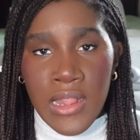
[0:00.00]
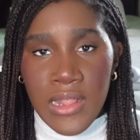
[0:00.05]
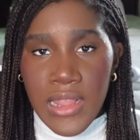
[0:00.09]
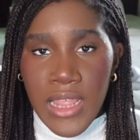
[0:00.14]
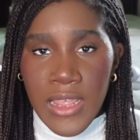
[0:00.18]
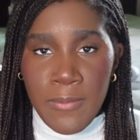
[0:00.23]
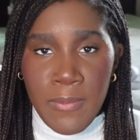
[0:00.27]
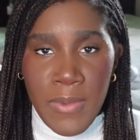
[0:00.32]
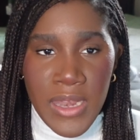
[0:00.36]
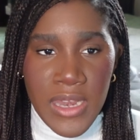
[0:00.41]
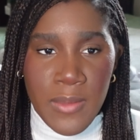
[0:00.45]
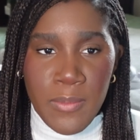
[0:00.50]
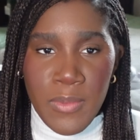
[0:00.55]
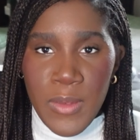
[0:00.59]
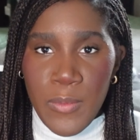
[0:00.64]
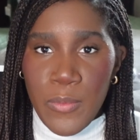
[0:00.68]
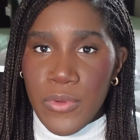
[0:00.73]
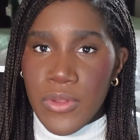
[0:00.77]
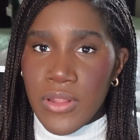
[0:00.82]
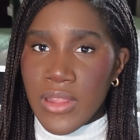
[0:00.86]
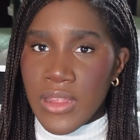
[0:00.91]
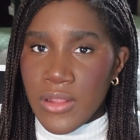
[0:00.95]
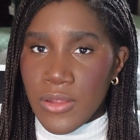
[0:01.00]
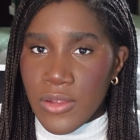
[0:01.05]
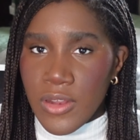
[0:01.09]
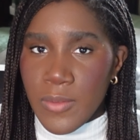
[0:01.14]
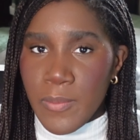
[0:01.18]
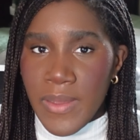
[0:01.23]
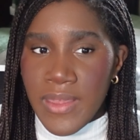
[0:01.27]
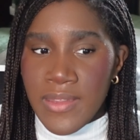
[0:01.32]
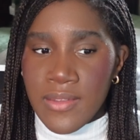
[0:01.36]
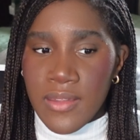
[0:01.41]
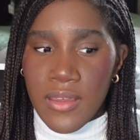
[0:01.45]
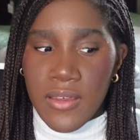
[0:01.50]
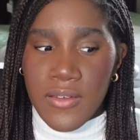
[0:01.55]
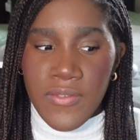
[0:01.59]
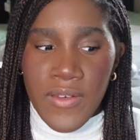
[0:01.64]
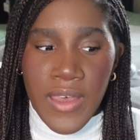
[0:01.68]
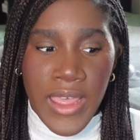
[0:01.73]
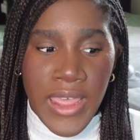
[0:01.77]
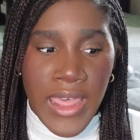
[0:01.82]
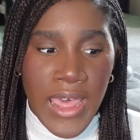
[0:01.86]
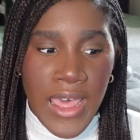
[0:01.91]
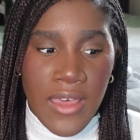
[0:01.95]
Like many people, including myself,
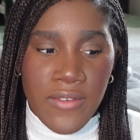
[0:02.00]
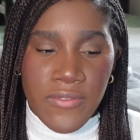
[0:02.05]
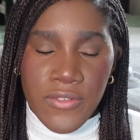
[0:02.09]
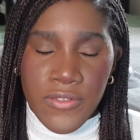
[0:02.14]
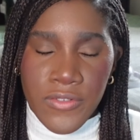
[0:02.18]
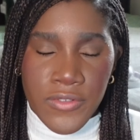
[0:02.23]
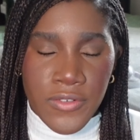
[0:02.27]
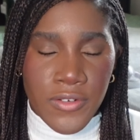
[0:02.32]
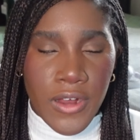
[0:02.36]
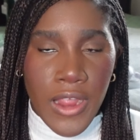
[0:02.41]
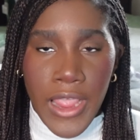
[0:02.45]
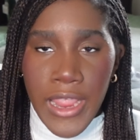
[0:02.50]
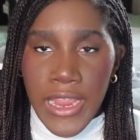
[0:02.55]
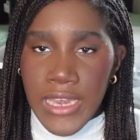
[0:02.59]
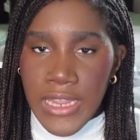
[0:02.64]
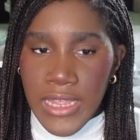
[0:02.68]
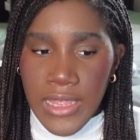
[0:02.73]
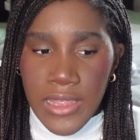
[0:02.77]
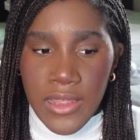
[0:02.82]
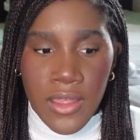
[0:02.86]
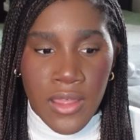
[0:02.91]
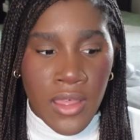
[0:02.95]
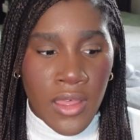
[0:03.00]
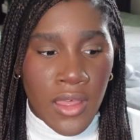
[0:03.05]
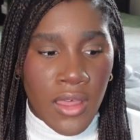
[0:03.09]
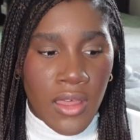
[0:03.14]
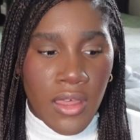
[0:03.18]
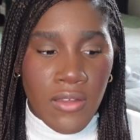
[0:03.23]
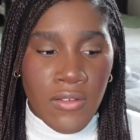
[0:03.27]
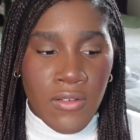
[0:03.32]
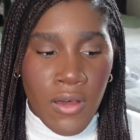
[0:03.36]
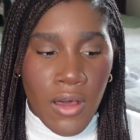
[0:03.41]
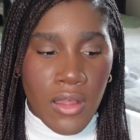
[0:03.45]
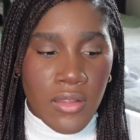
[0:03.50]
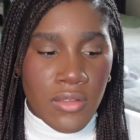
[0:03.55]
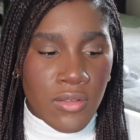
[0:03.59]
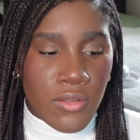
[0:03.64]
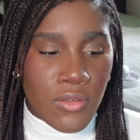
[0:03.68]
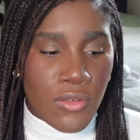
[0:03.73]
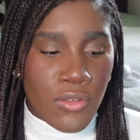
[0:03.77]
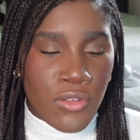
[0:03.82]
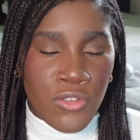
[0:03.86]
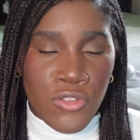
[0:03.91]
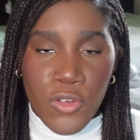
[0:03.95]
I have a variety of
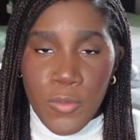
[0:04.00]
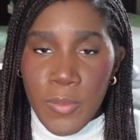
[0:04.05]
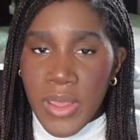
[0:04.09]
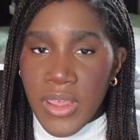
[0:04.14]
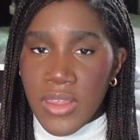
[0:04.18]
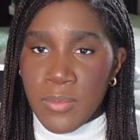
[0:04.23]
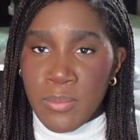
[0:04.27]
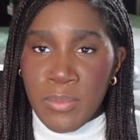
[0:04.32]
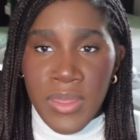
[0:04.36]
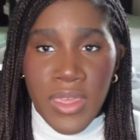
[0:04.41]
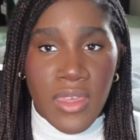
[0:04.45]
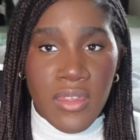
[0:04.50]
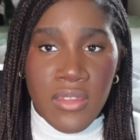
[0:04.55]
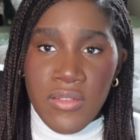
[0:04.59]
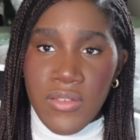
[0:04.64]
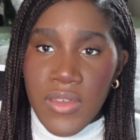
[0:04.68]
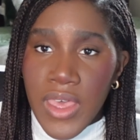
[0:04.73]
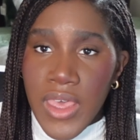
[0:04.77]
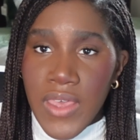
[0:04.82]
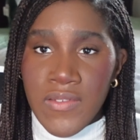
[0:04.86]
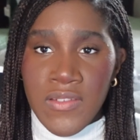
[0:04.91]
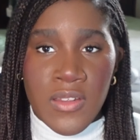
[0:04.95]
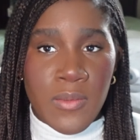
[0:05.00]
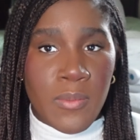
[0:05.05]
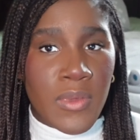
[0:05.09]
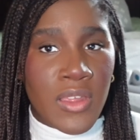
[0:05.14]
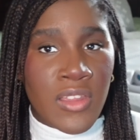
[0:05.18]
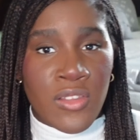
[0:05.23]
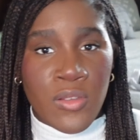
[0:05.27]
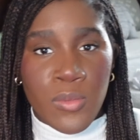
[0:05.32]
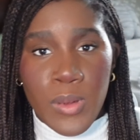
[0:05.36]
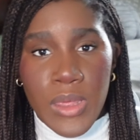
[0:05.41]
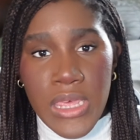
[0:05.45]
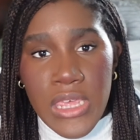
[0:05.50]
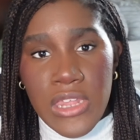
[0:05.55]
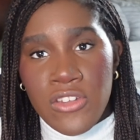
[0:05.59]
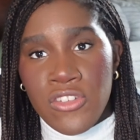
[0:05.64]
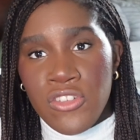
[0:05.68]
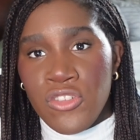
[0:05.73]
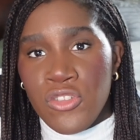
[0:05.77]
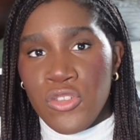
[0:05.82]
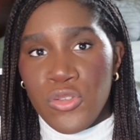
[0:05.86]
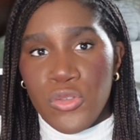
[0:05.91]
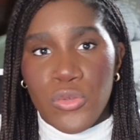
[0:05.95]
consoles from my PS5 to my
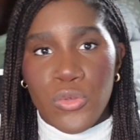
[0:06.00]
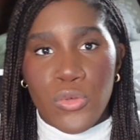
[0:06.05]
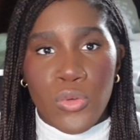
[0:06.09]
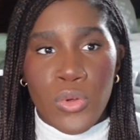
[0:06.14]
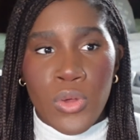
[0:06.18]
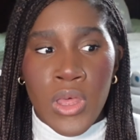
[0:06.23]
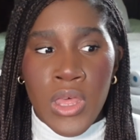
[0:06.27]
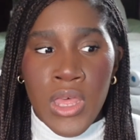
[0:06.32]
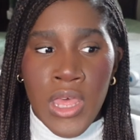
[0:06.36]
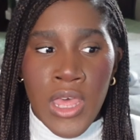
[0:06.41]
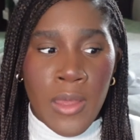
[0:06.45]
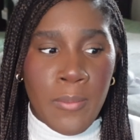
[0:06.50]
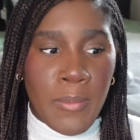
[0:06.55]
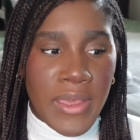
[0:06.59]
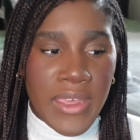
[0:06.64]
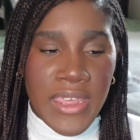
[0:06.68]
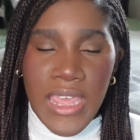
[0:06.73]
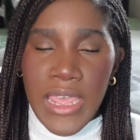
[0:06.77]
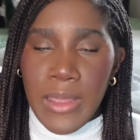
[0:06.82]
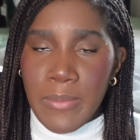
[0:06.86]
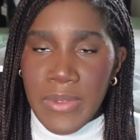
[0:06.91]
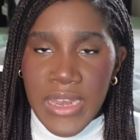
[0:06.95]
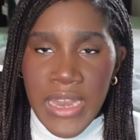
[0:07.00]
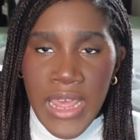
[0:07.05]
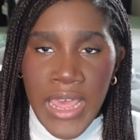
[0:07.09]
Switch to my gaming